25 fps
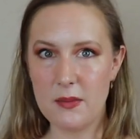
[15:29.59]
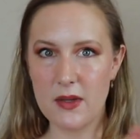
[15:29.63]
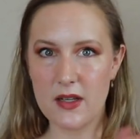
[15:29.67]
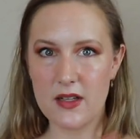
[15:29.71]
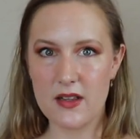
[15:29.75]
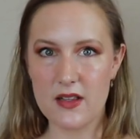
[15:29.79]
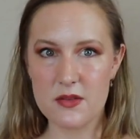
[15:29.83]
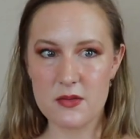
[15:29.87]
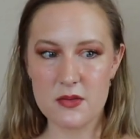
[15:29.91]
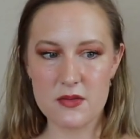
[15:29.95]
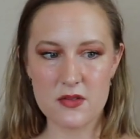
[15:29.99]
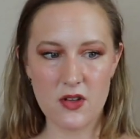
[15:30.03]

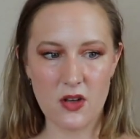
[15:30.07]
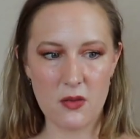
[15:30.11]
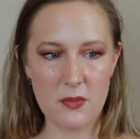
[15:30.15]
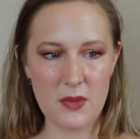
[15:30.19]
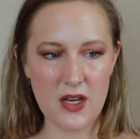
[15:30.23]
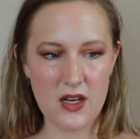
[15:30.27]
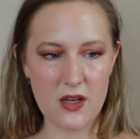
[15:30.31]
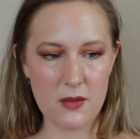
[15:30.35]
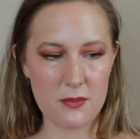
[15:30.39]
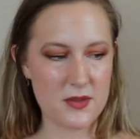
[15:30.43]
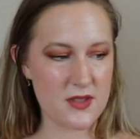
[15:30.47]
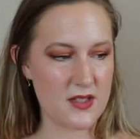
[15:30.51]
like this was all
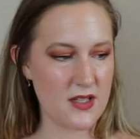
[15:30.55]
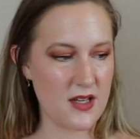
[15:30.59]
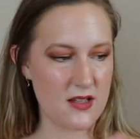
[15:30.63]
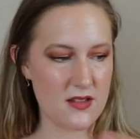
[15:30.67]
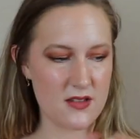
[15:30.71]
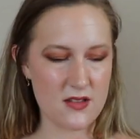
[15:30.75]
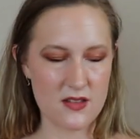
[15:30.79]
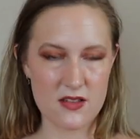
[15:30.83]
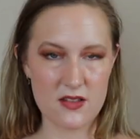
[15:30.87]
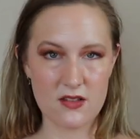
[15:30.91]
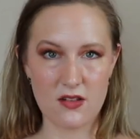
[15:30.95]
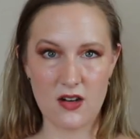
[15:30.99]
makeup
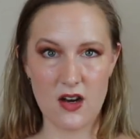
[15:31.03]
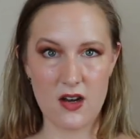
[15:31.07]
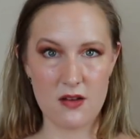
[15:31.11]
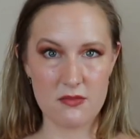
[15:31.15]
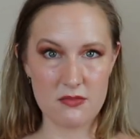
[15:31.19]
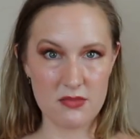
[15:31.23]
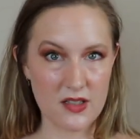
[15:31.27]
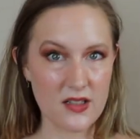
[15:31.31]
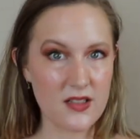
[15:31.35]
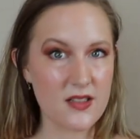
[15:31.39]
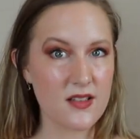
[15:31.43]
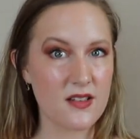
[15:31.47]
besides the
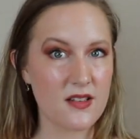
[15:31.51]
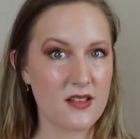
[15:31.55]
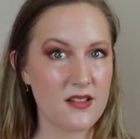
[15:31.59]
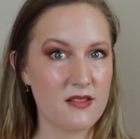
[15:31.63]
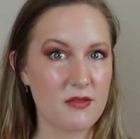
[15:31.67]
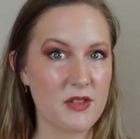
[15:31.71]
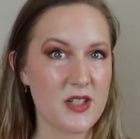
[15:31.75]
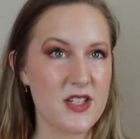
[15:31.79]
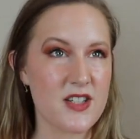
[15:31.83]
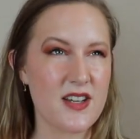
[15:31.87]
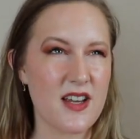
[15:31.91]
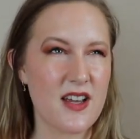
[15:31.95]
scrub, like
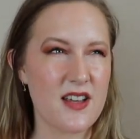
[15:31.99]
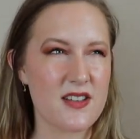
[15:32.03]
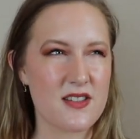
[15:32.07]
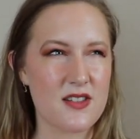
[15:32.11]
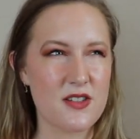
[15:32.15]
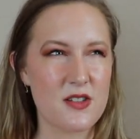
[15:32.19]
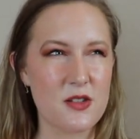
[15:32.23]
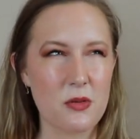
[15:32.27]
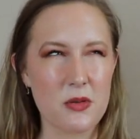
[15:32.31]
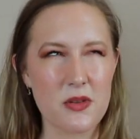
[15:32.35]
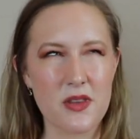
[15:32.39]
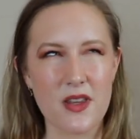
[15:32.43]
which has
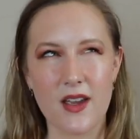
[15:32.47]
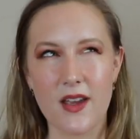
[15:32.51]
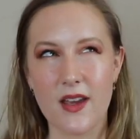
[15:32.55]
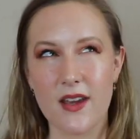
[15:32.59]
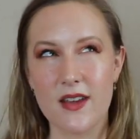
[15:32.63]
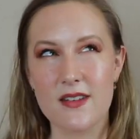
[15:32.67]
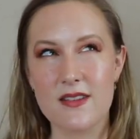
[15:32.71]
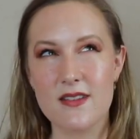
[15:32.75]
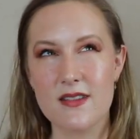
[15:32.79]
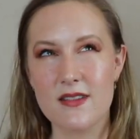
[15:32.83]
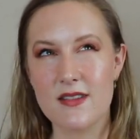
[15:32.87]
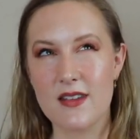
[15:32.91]
to do with
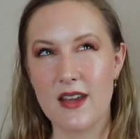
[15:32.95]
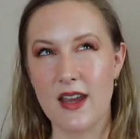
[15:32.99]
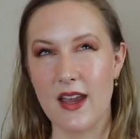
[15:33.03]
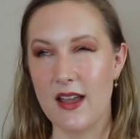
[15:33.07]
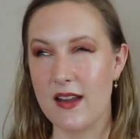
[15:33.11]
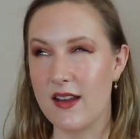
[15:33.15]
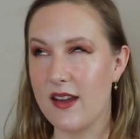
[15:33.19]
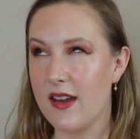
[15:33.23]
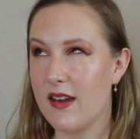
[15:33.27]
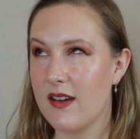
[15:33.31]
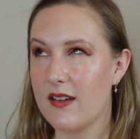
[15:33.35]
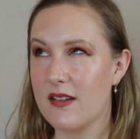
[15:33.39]
like
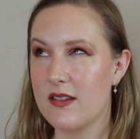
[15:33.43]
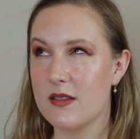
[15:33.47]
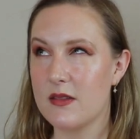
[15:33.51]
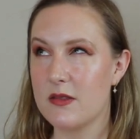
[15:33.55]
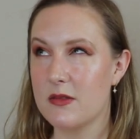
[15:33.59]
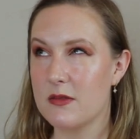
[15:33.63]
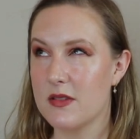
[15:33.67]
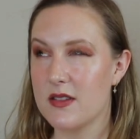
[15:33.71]
tanning too,